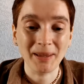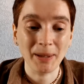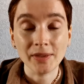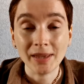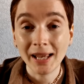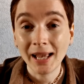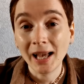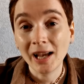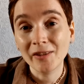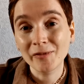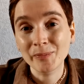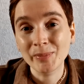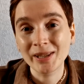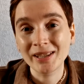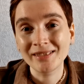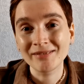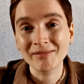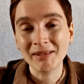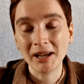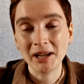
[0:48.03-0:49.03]
There have
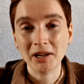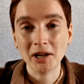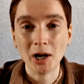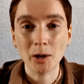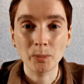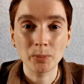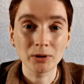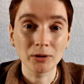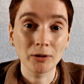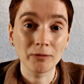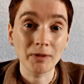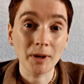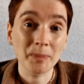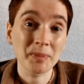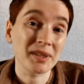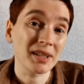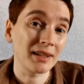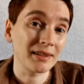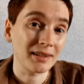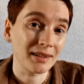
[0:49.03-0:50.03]
been a couple of
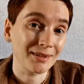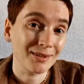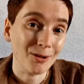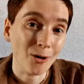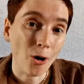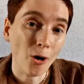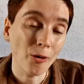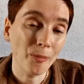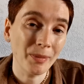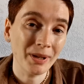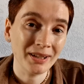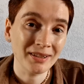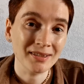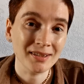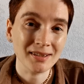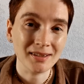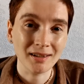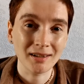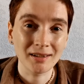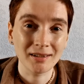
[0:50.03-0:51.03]
upsetting
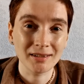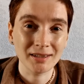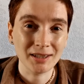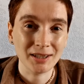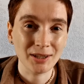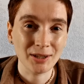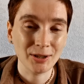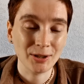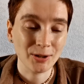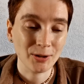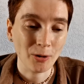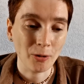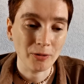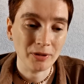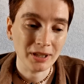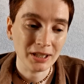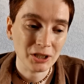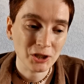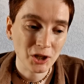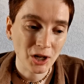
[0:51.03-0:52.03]
comments here
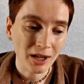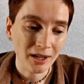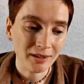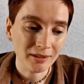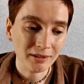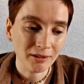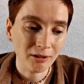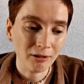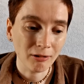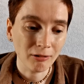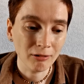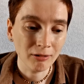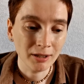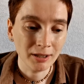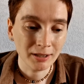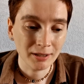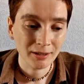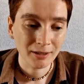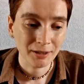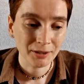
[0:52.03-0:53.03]
on the
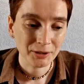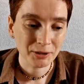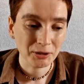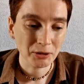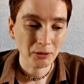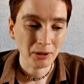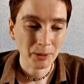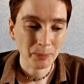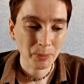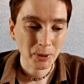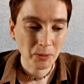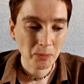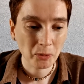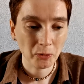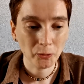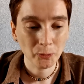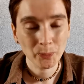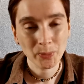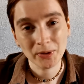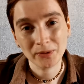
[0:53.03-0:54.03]
channel, like
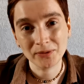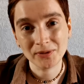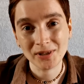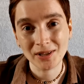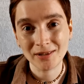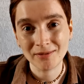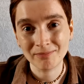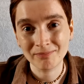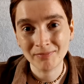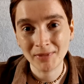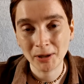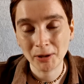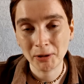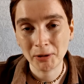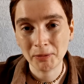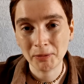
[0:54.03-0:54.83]
people building